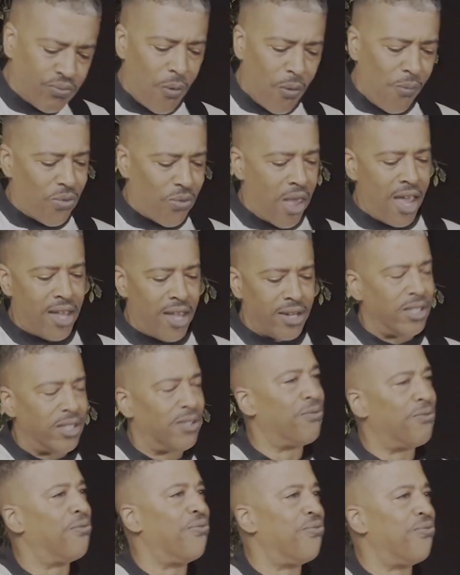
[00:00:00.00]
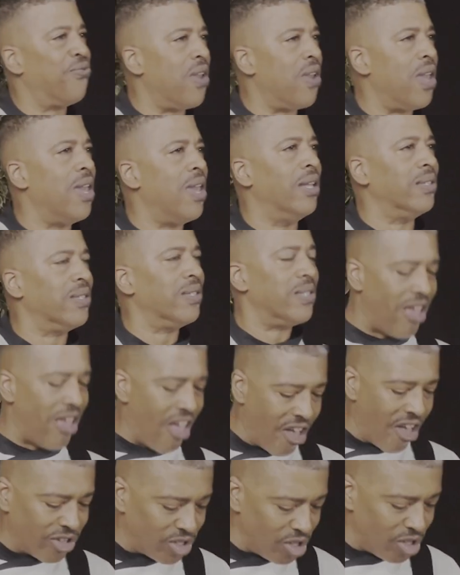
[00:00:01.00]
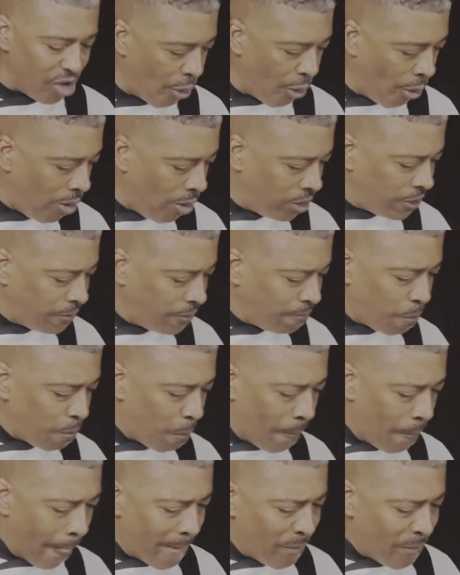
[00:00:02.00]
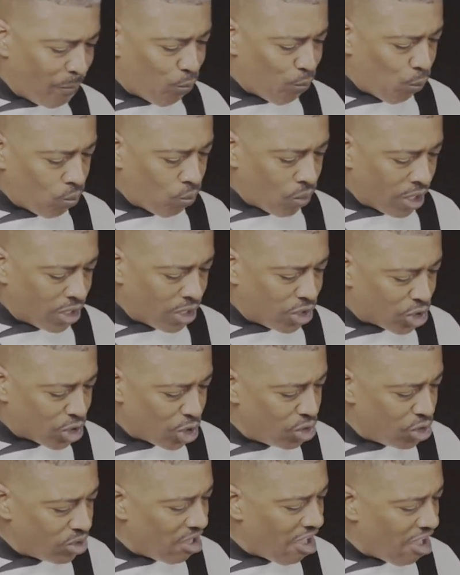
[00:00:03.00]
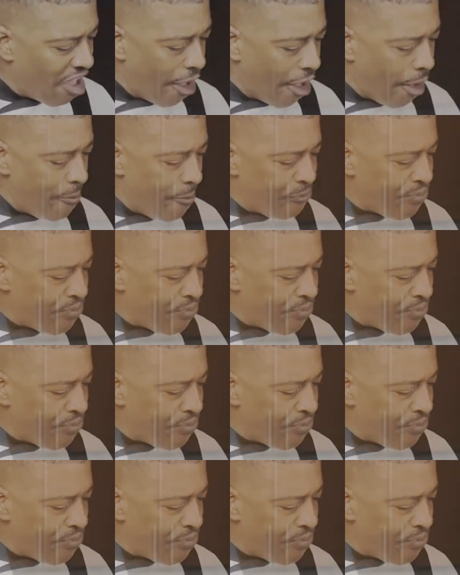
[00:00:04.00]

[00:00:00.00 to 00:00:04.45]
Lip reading: That is fantastic. So you got